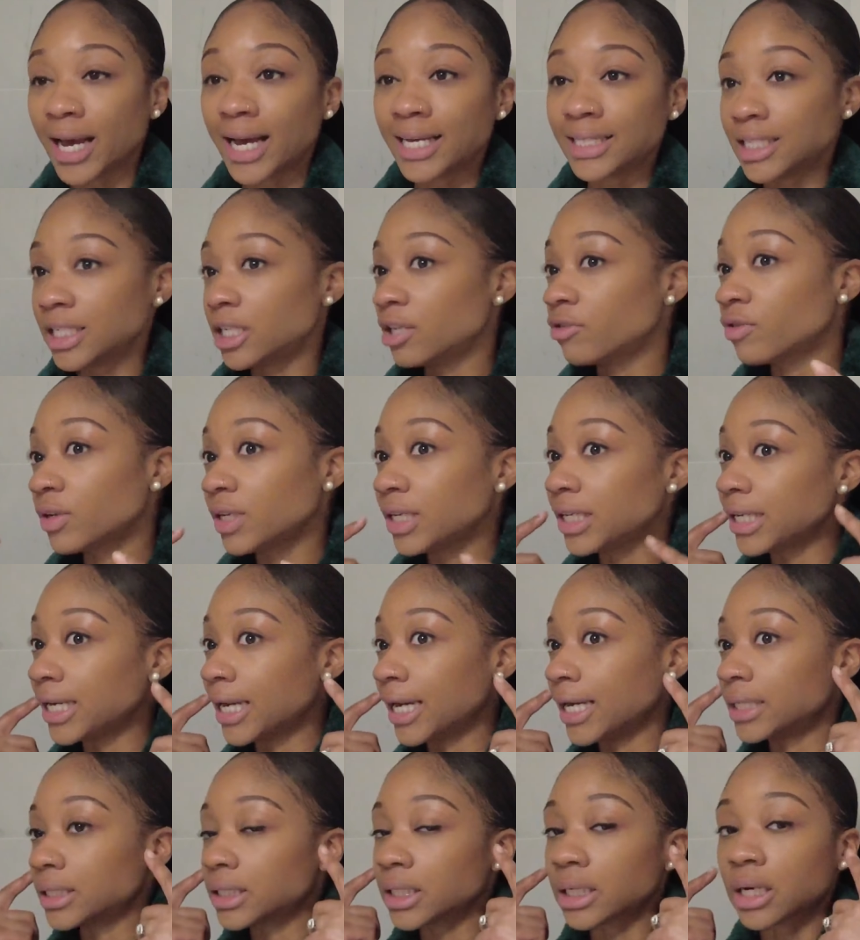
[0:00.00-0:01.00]
I didn't really
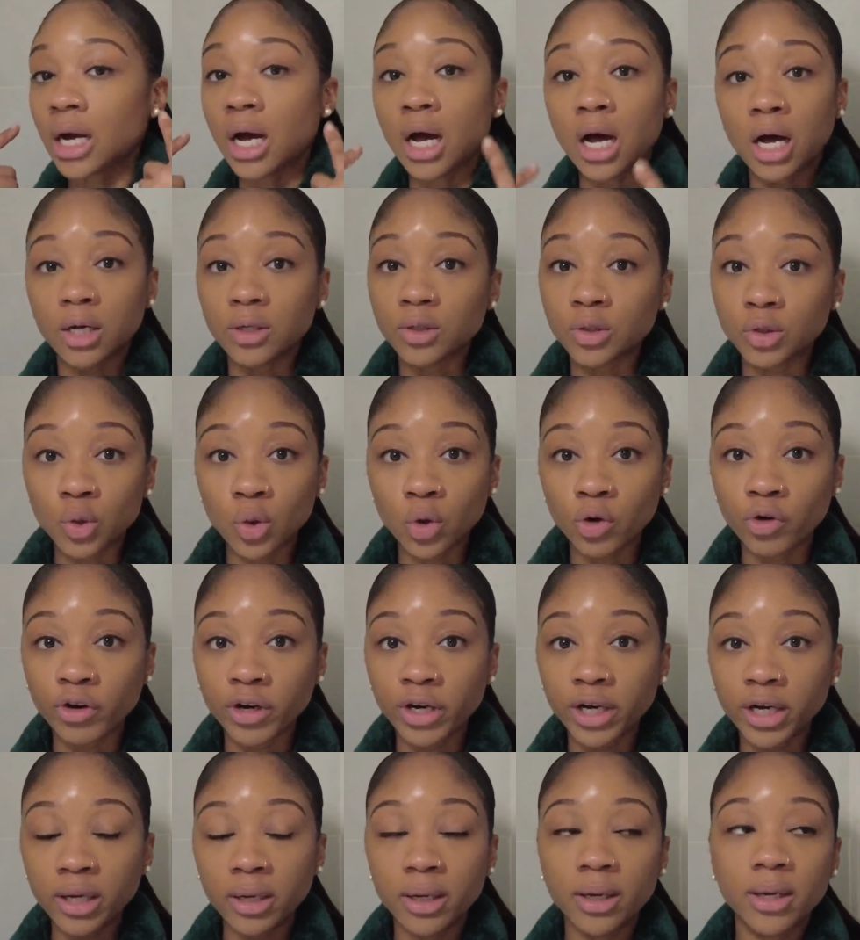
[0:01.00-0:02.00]
get into
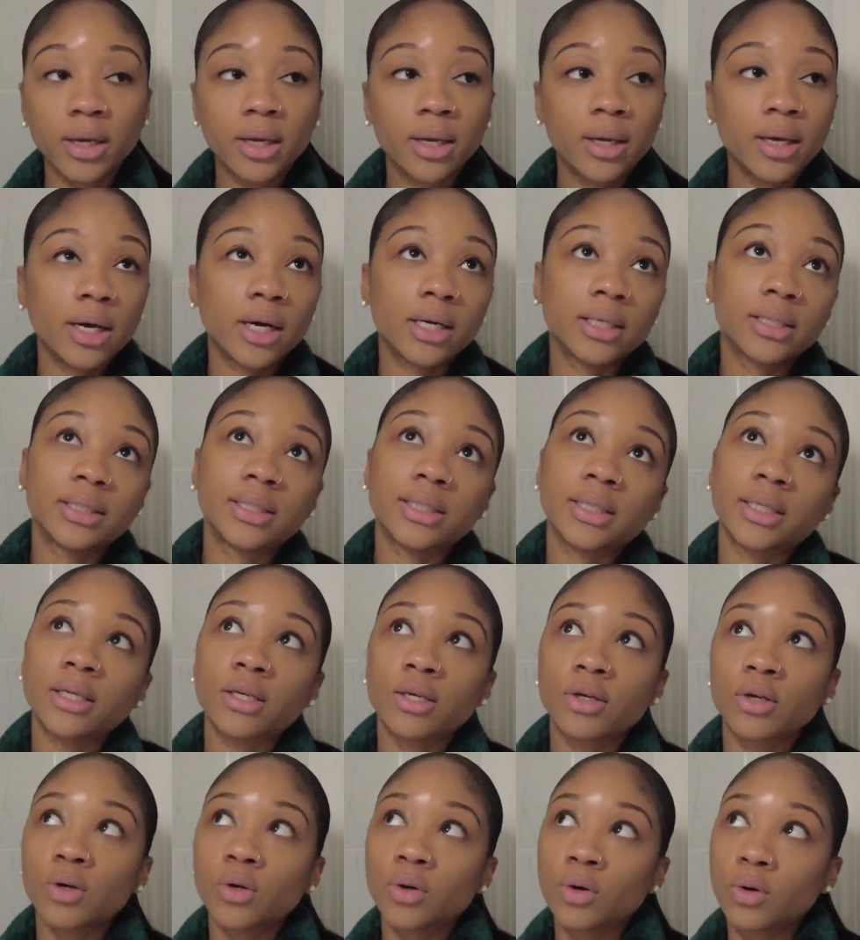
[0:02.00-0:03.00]
contouring
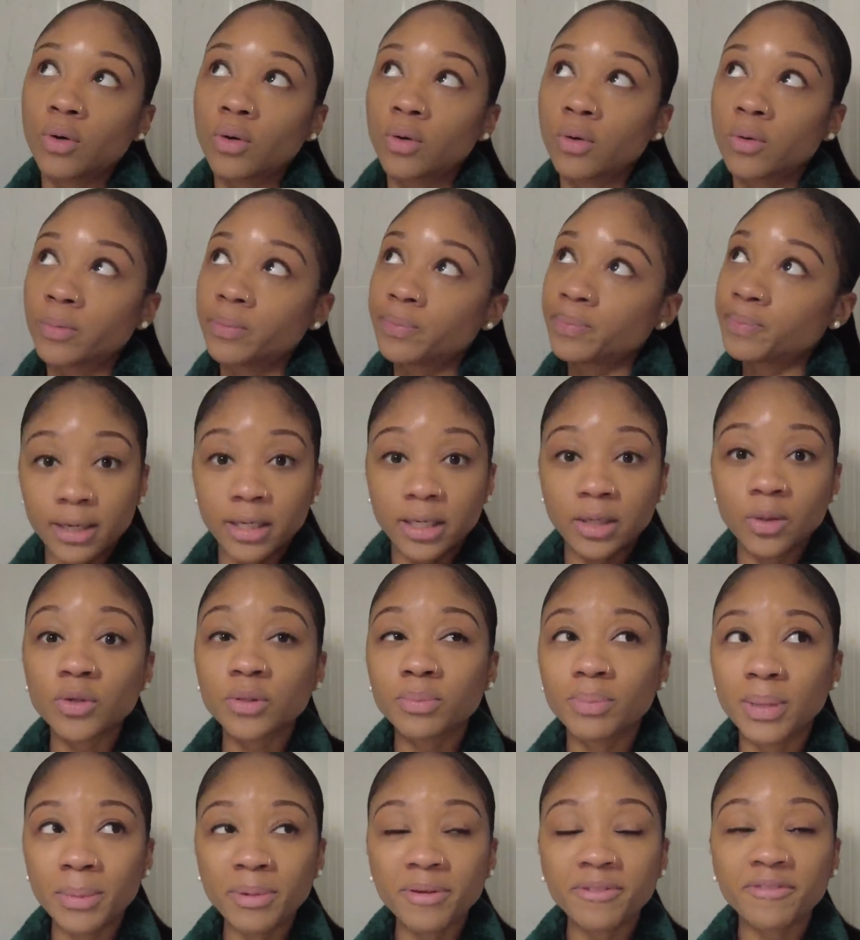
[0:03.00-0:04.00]
until it was
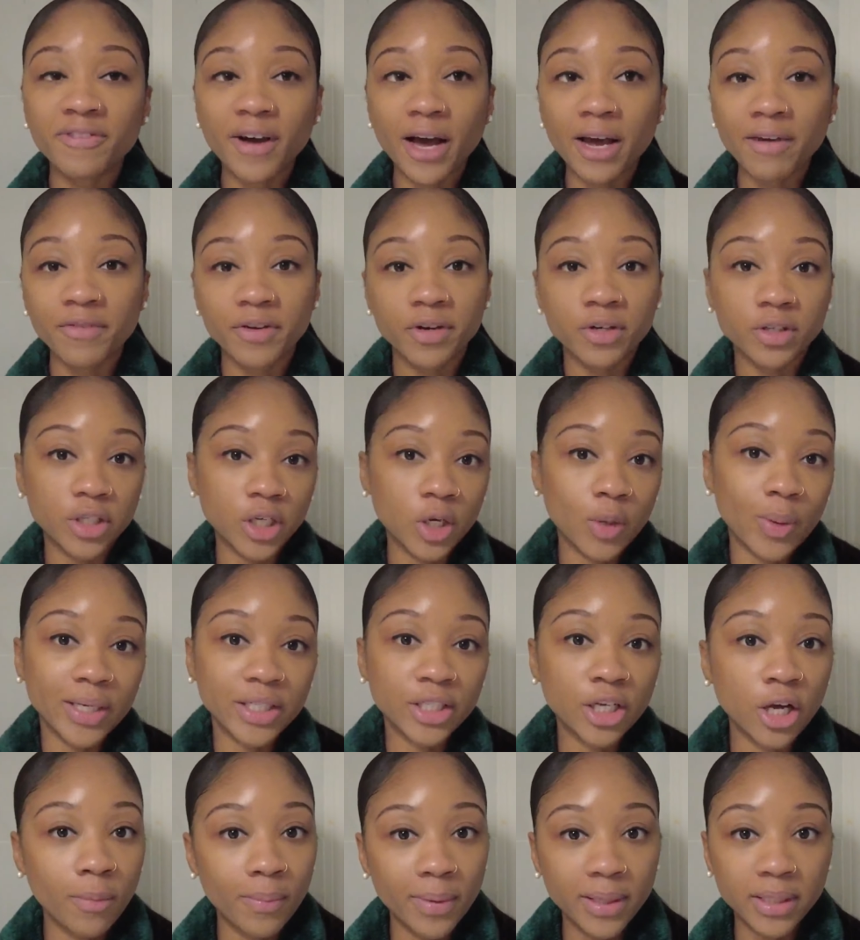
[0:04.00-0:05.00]
maybe five years ago I
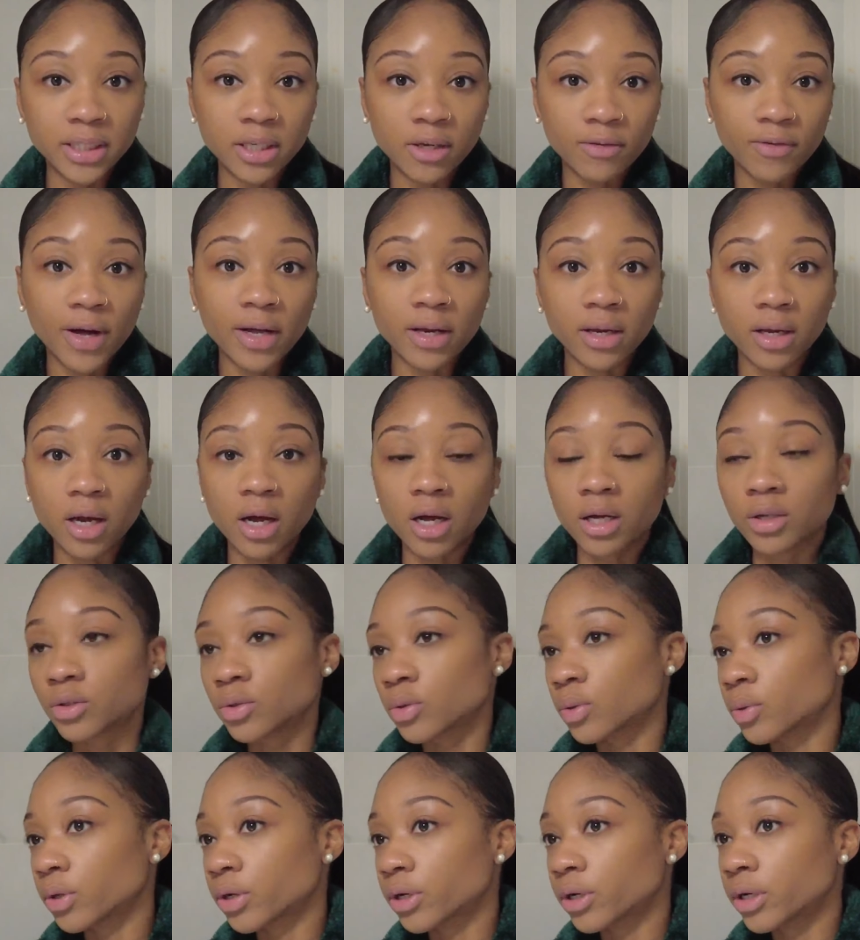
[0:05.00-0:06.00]
taught myself how to
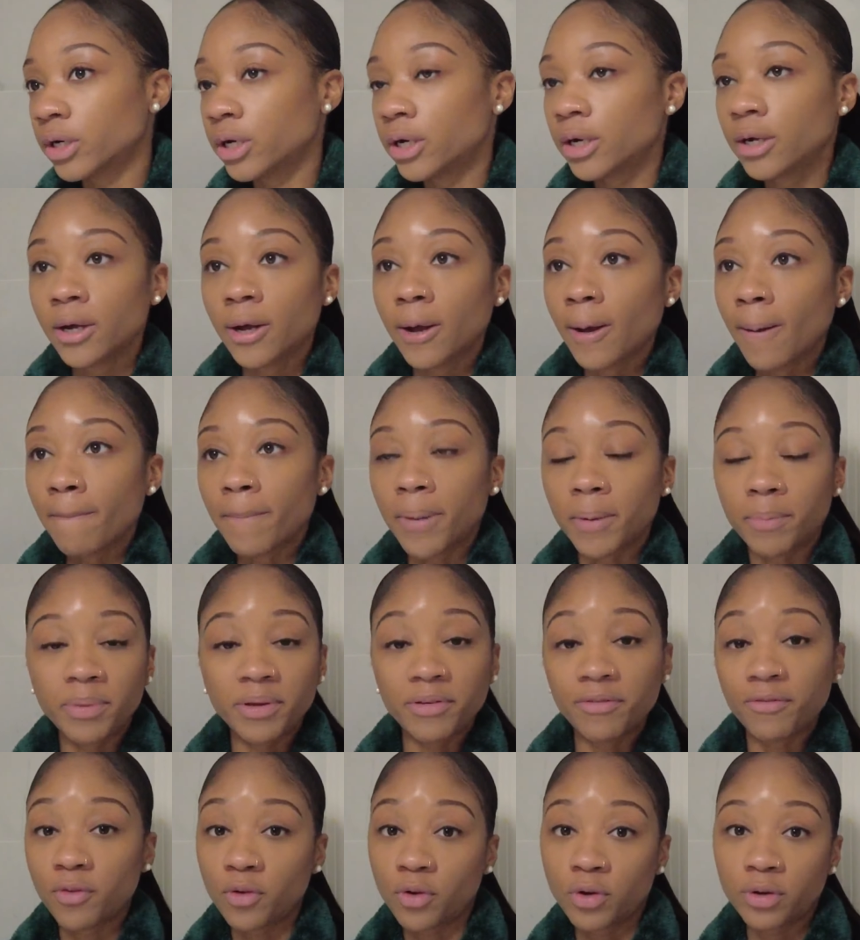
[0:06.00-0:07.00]
contour. But
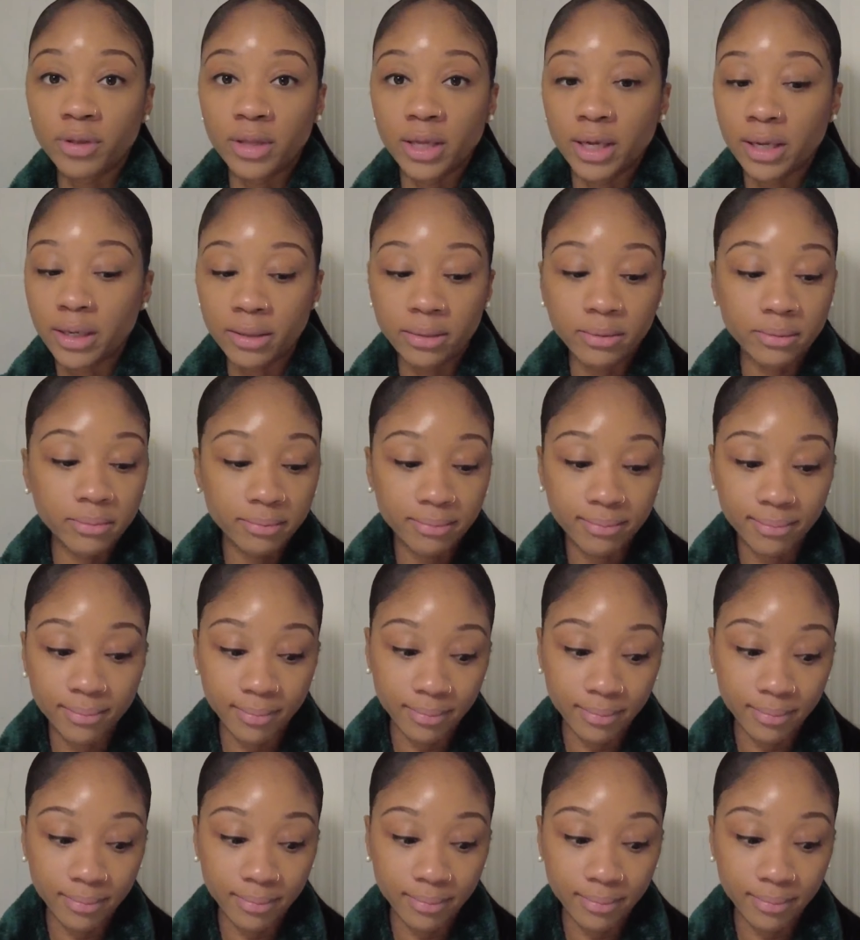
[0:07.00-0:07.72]
before then,